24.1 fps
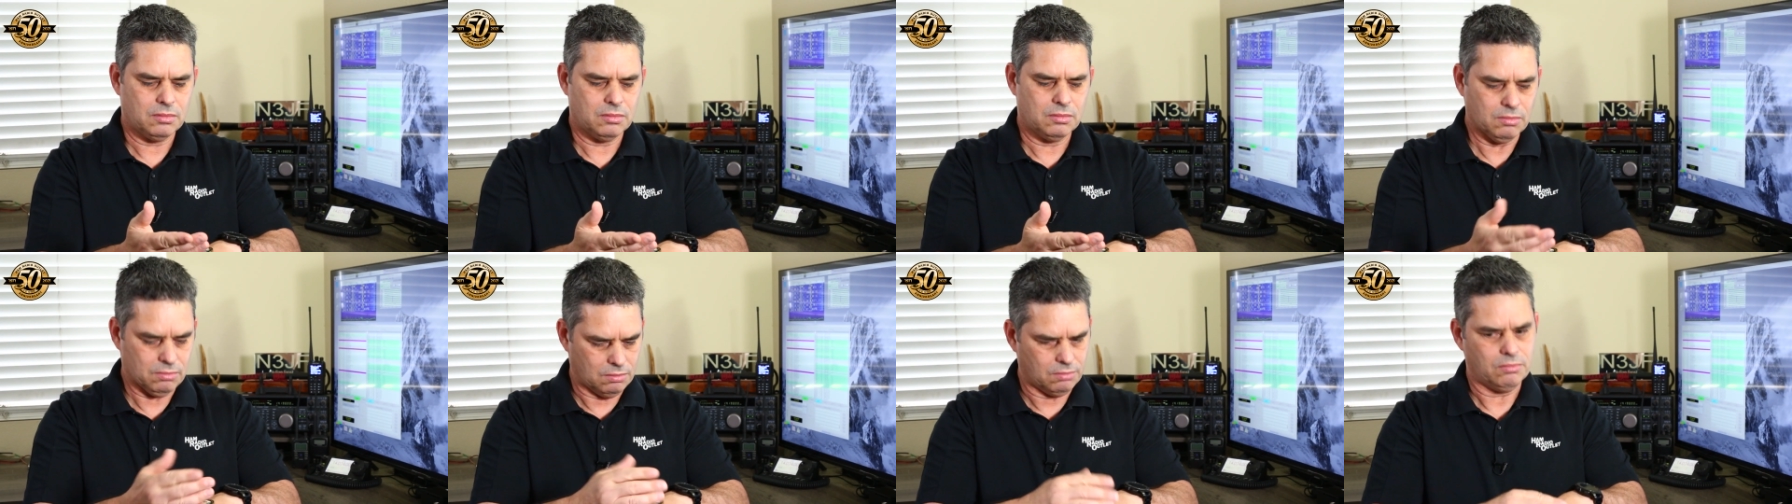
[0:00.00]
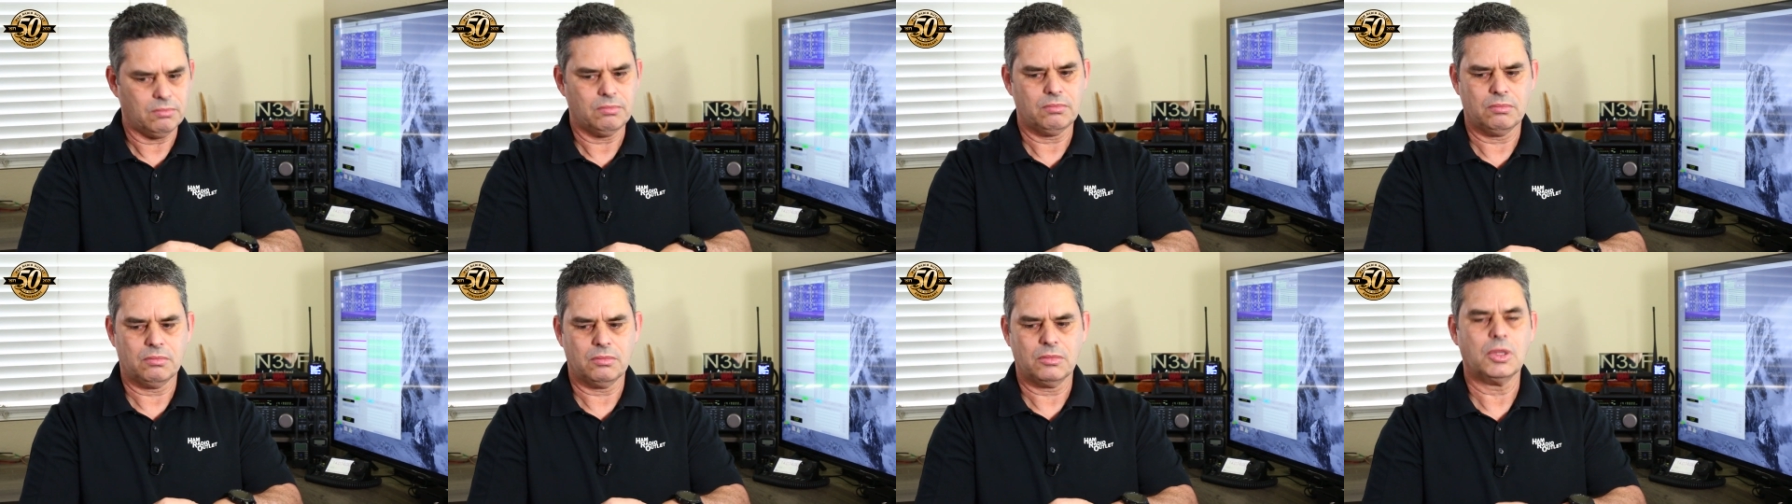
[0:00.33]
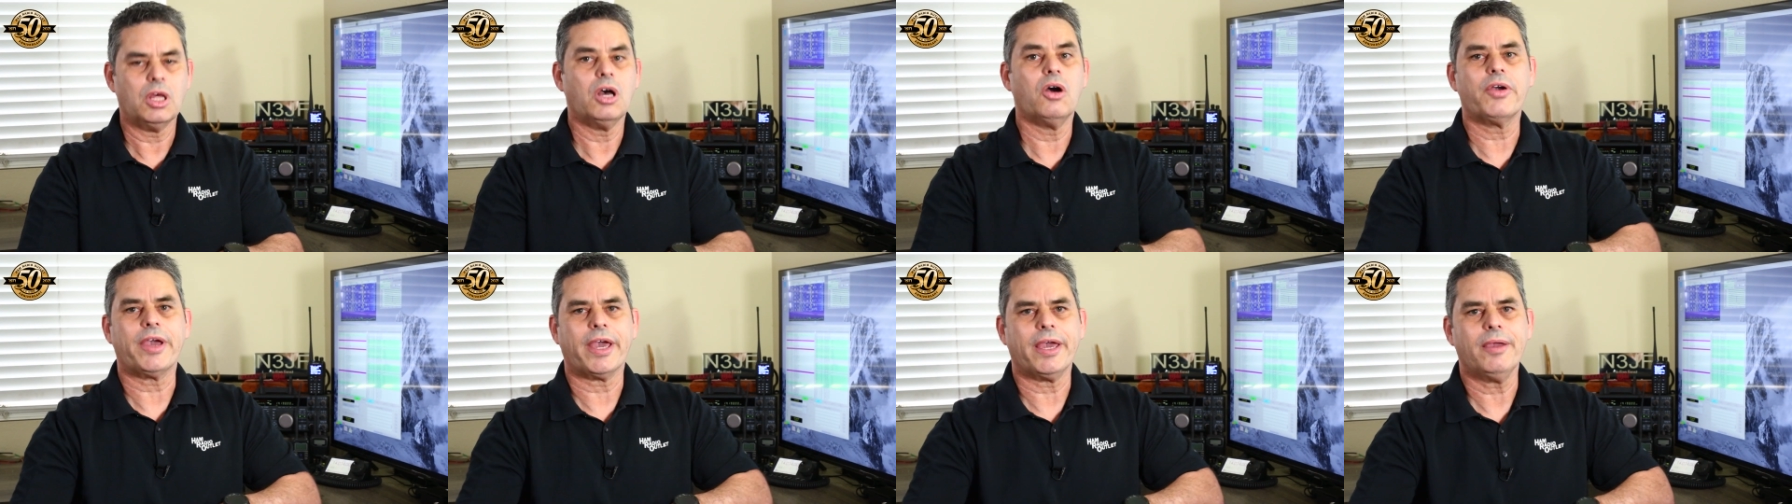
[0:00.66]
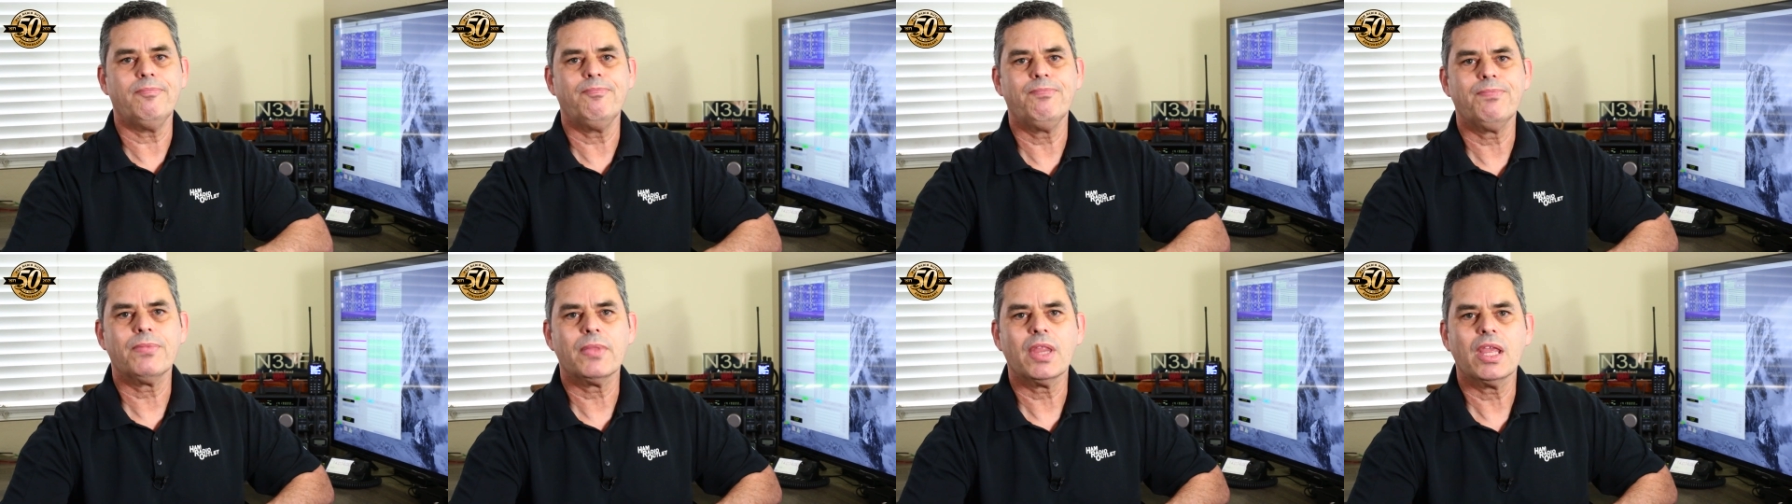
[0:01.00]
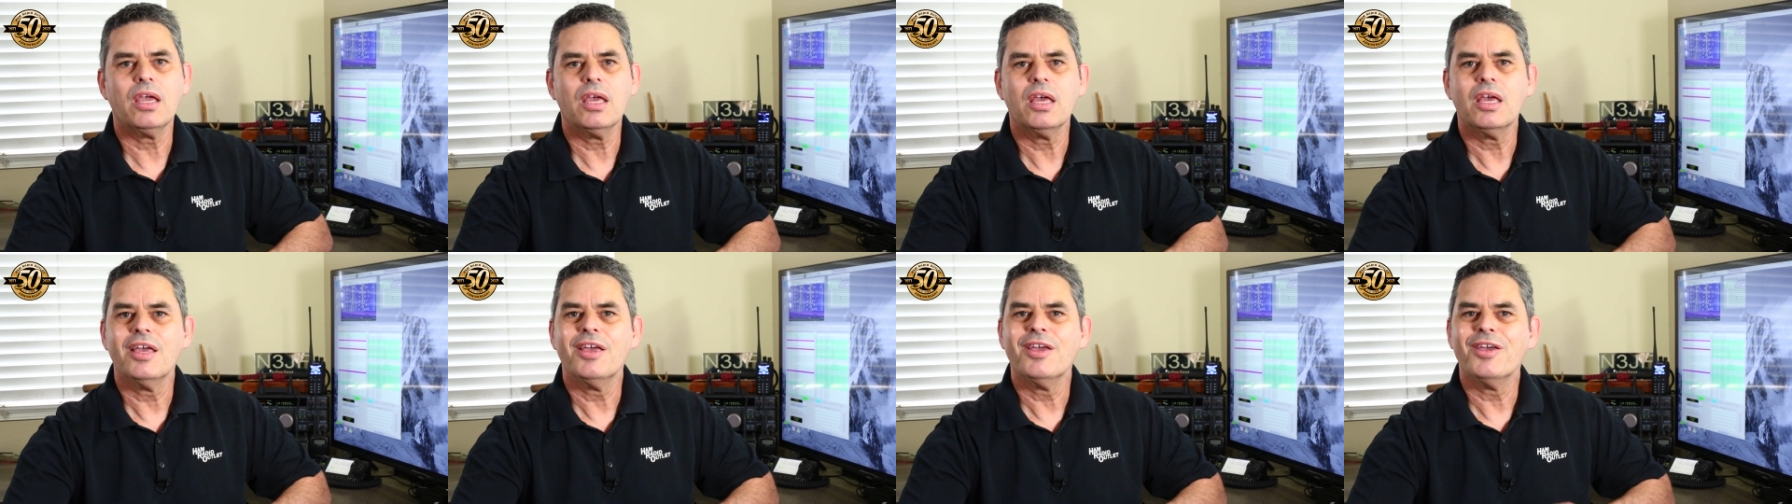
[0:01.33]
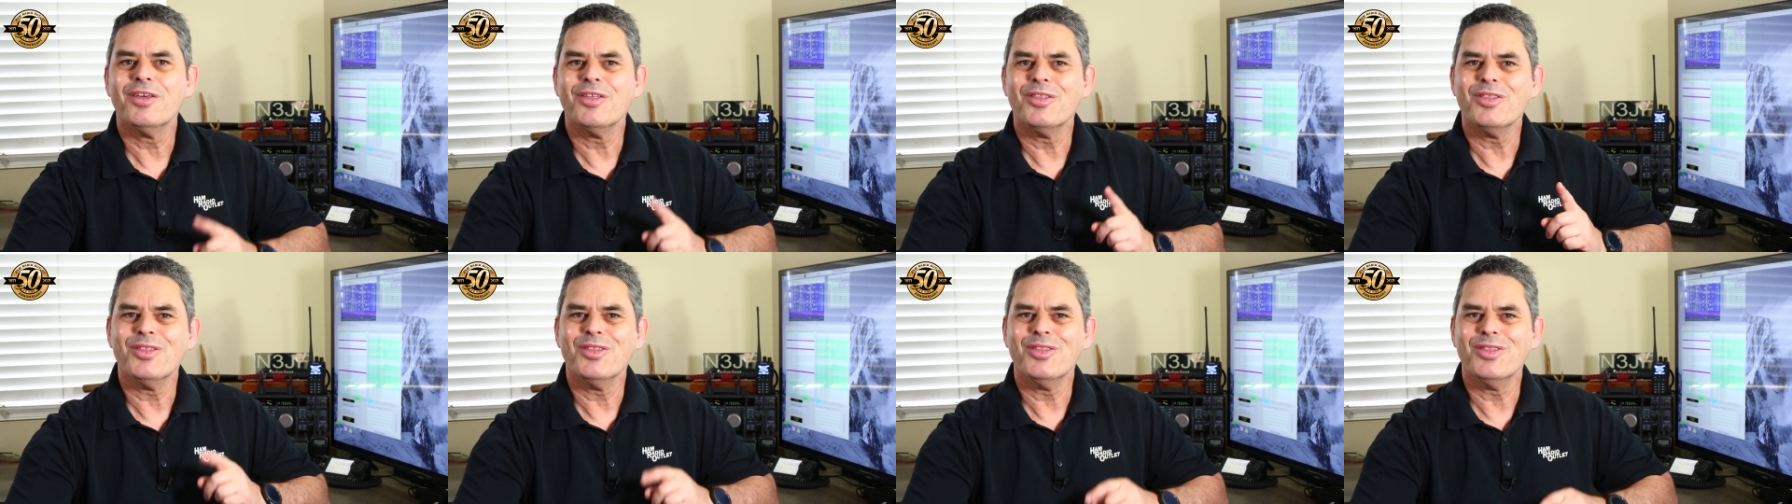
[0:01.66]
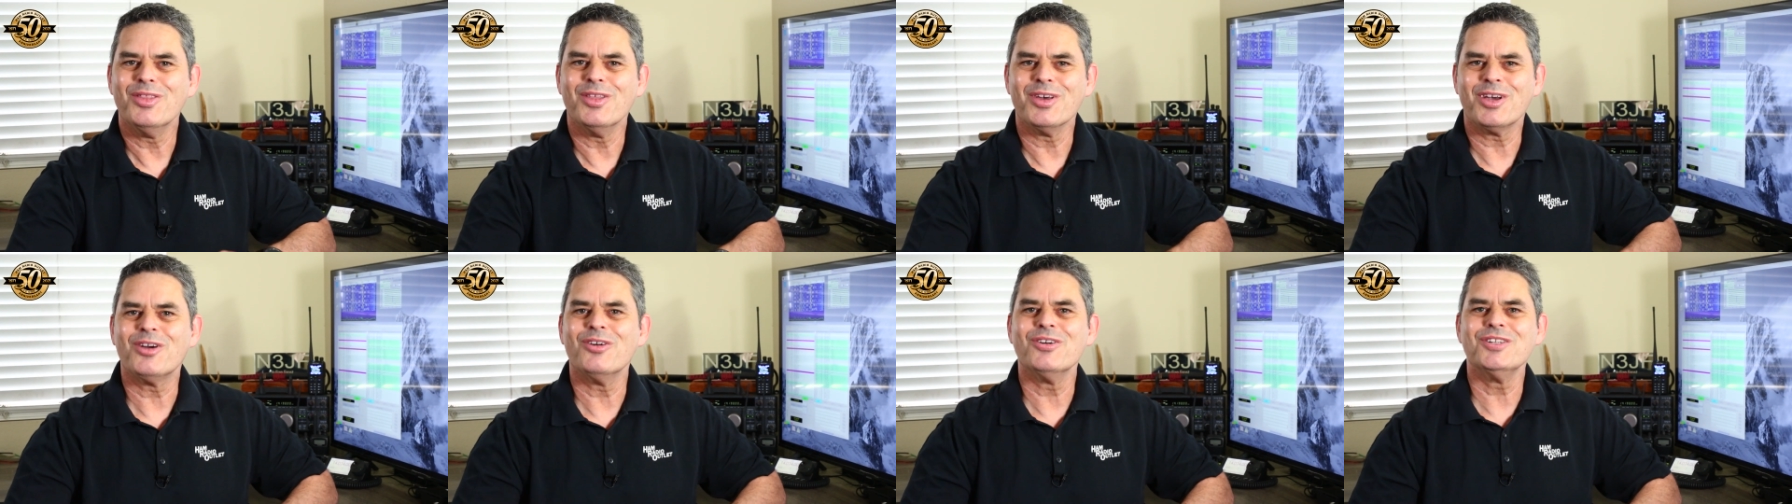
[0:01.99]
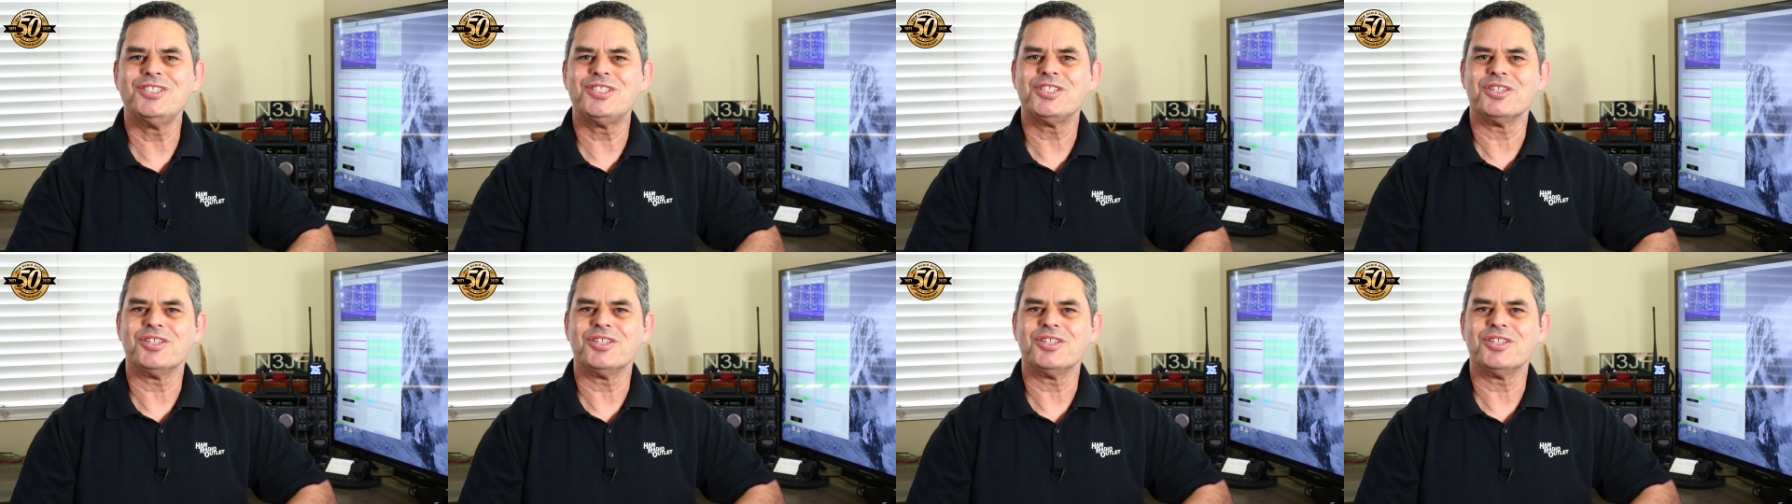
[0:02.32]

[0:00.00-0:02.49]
Hmm, okay. The coin